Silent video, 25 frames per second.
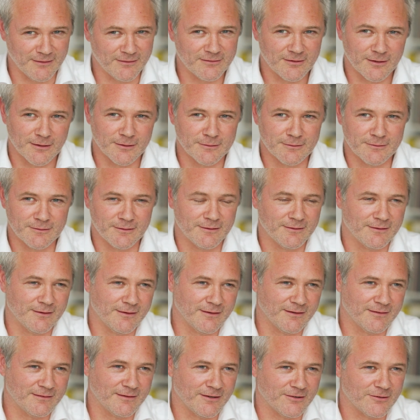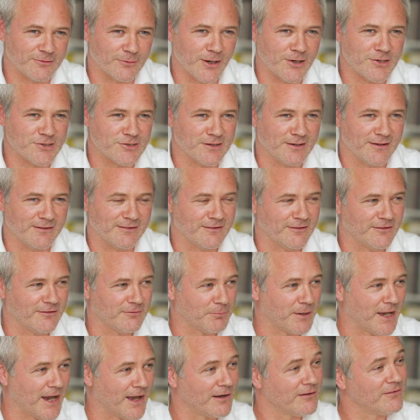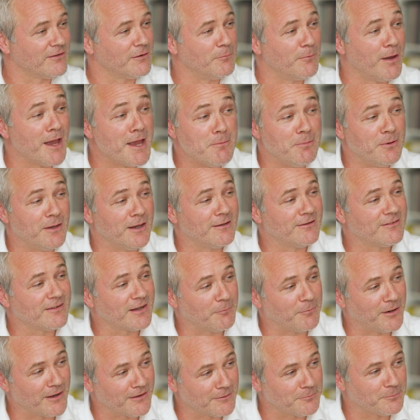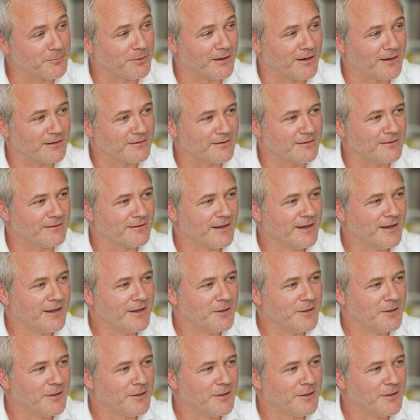so the situation isn't as bad as it may be in some other parties.